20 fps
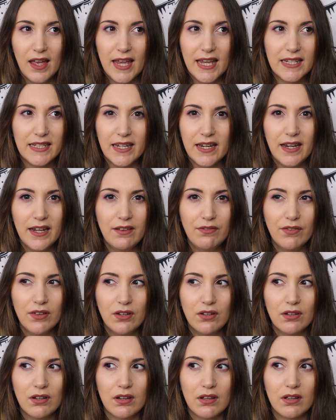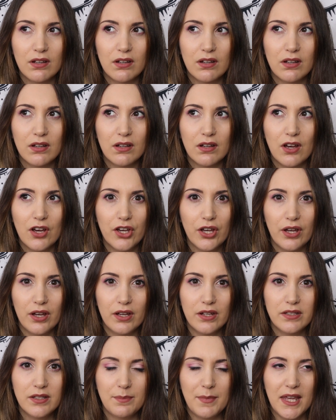It didn't even
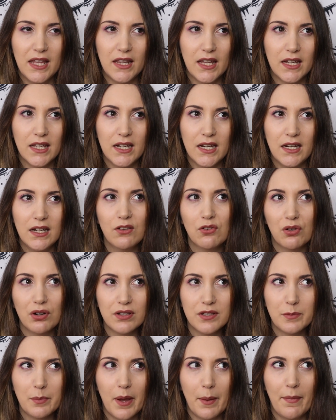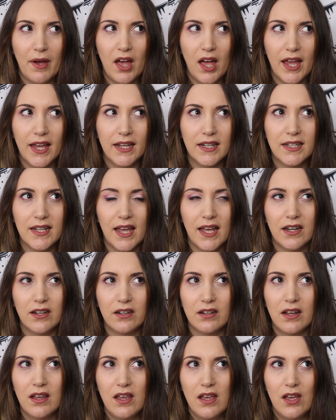occur to me, like it didn't cross my mind,
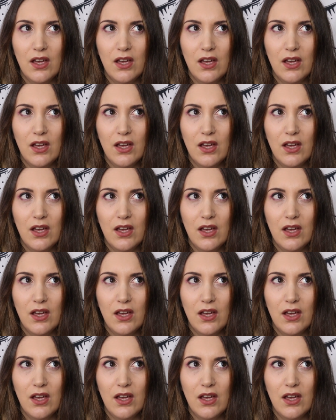and